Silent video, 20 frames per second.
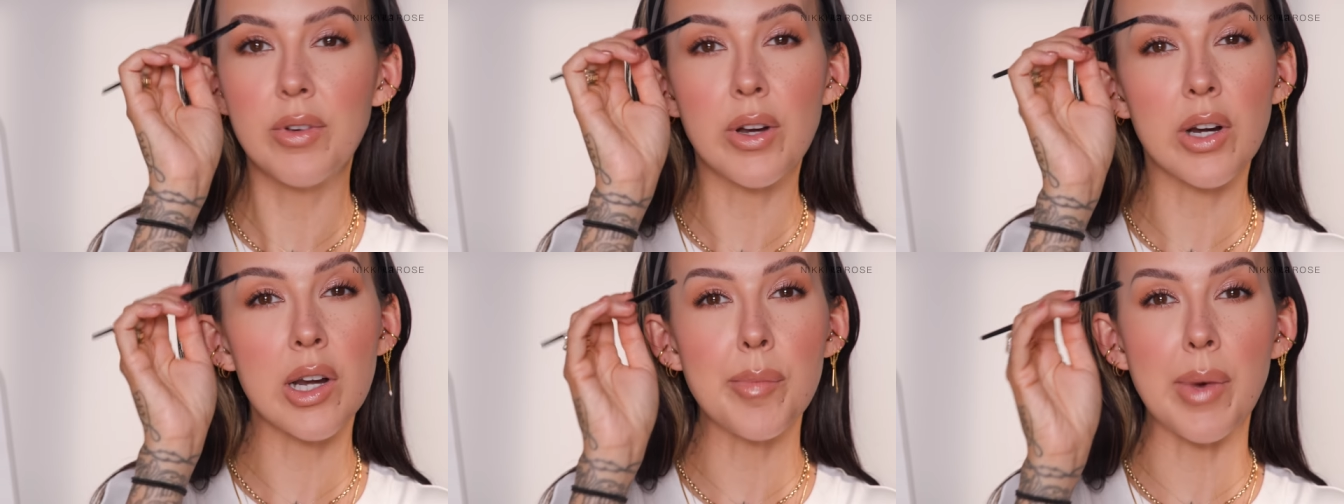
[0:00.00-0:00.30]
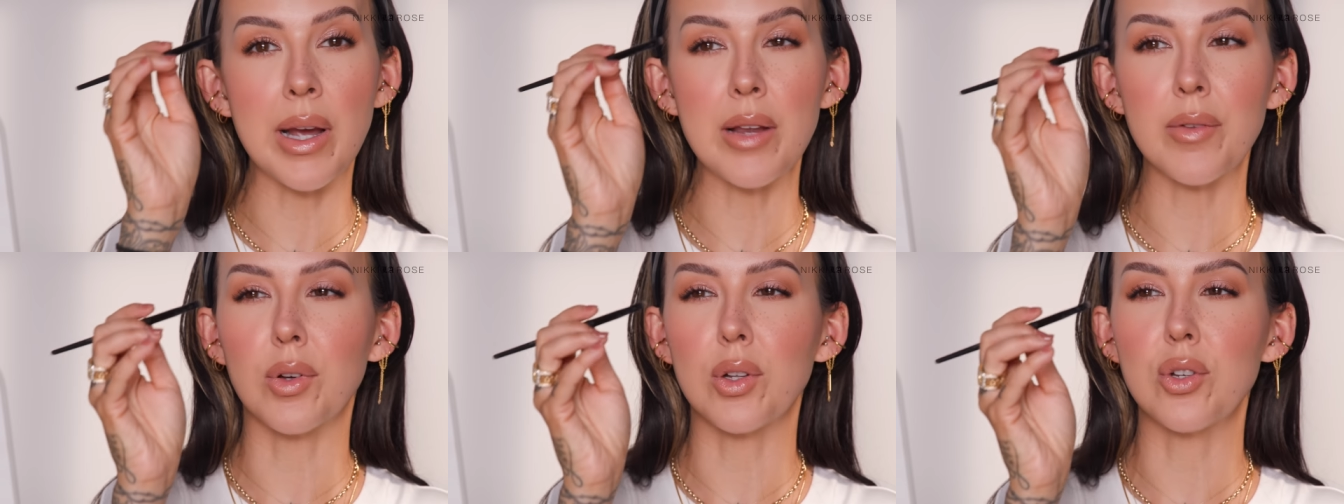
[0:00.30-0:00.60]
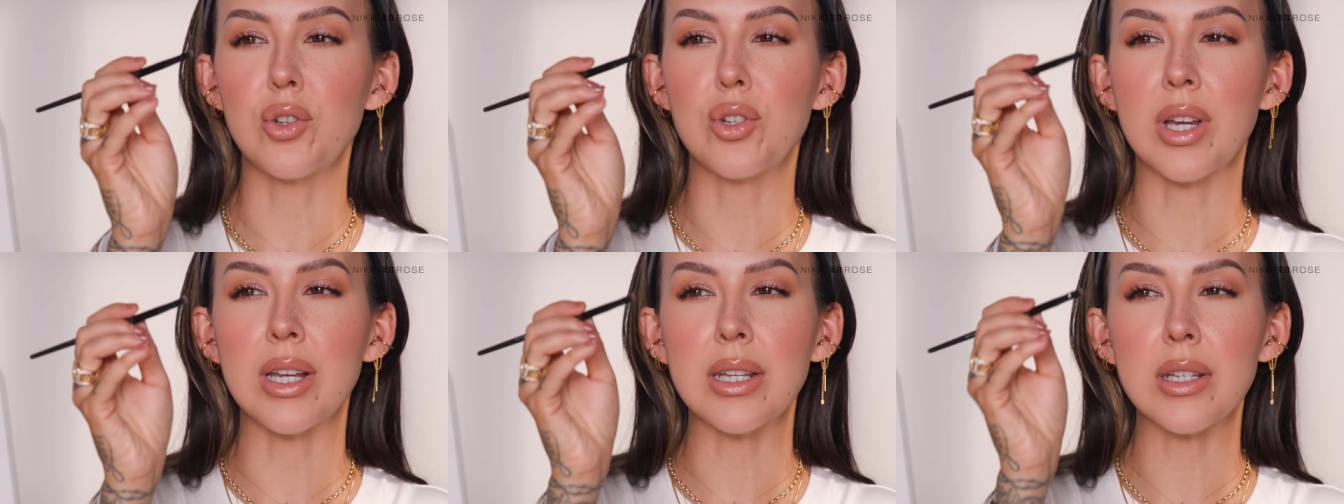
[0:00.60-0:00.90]
very mindful
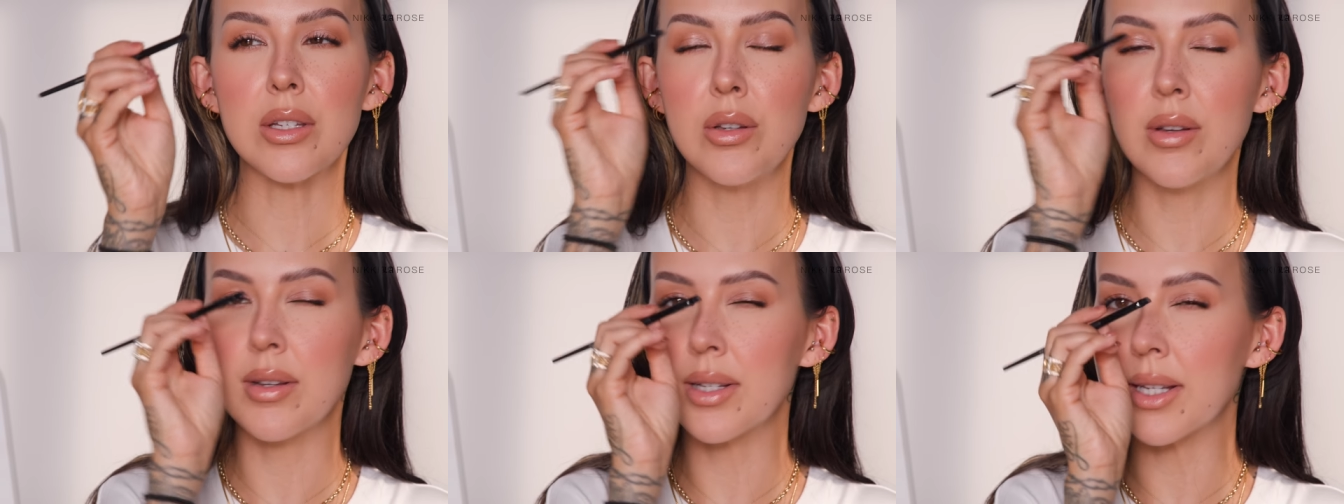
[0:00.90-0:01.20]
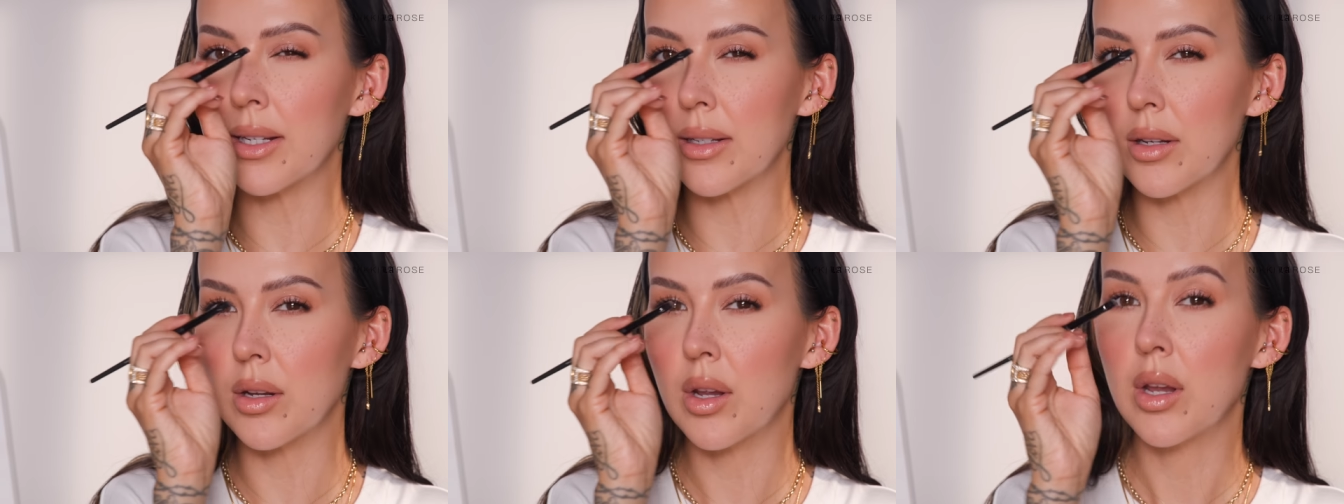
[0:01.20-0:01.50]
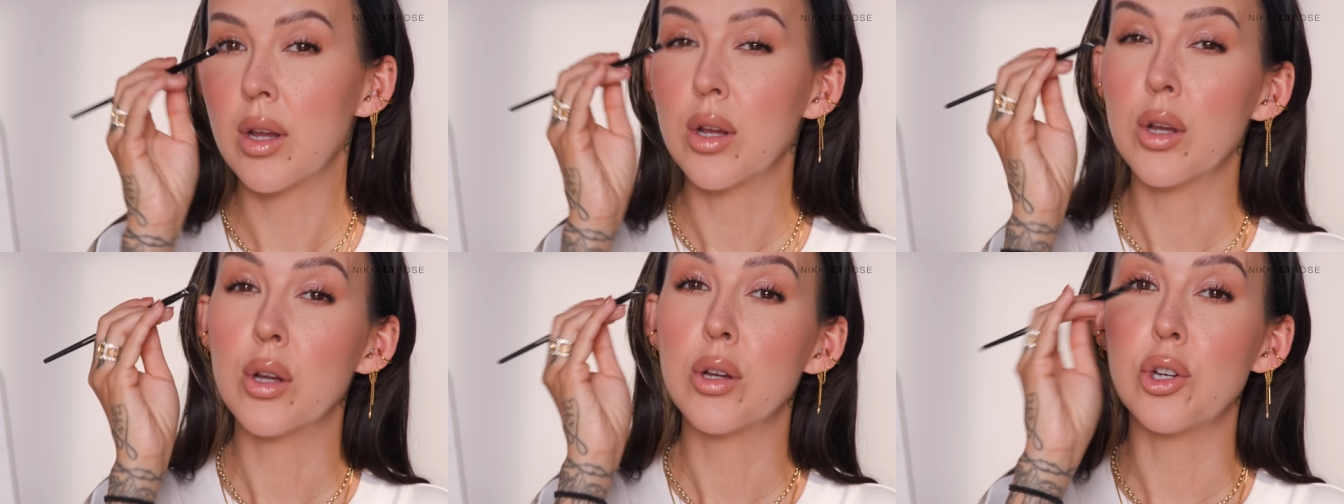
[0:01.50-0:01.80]
just to use that
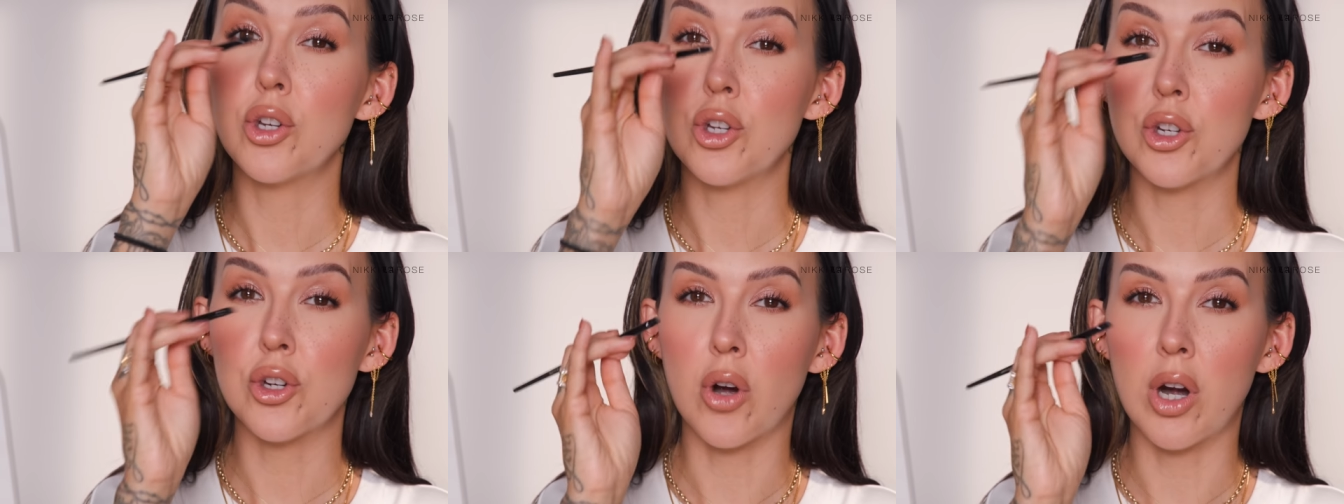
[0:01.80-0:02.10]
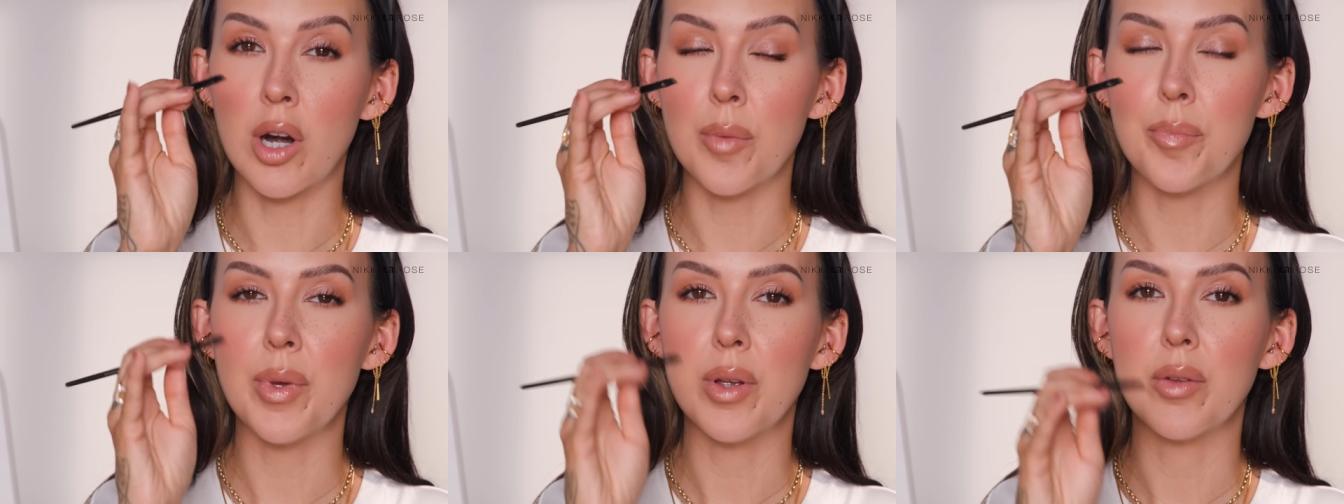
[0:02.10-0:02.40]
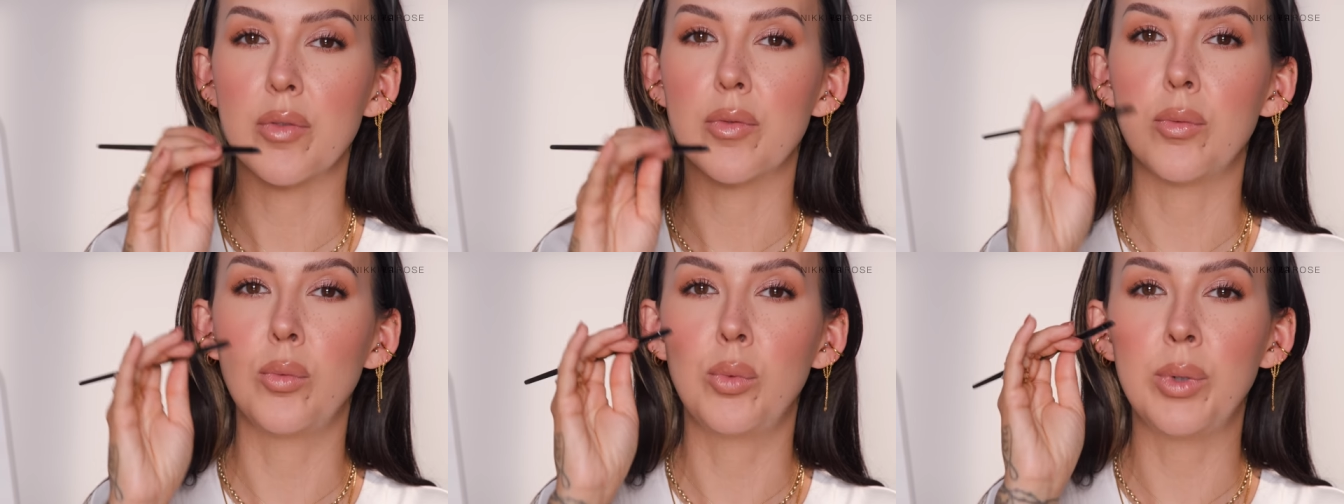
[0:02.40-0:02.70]
sharp,
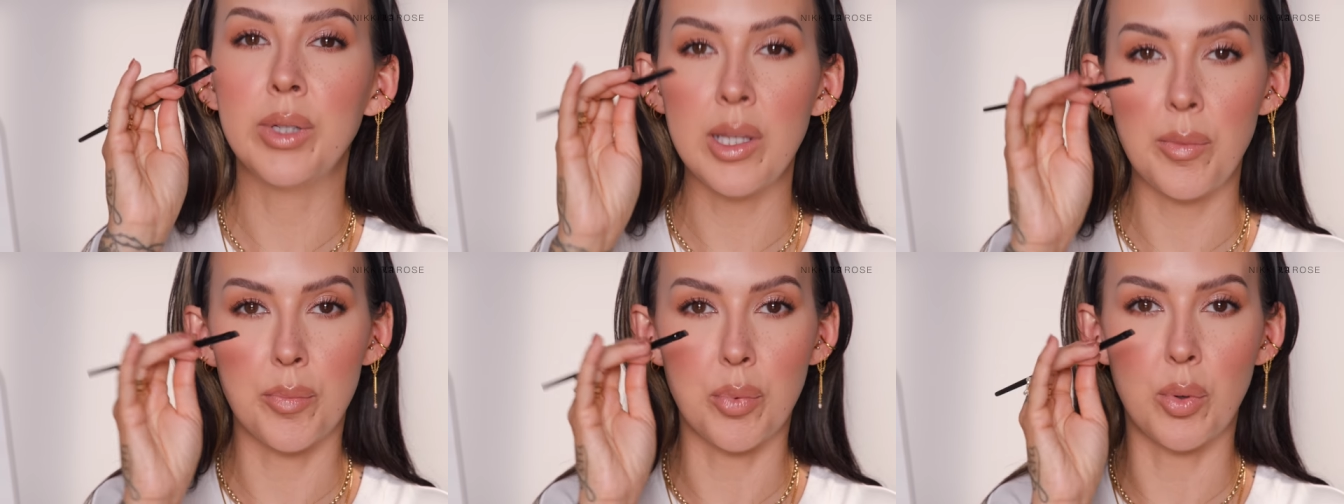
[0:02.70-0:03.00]
really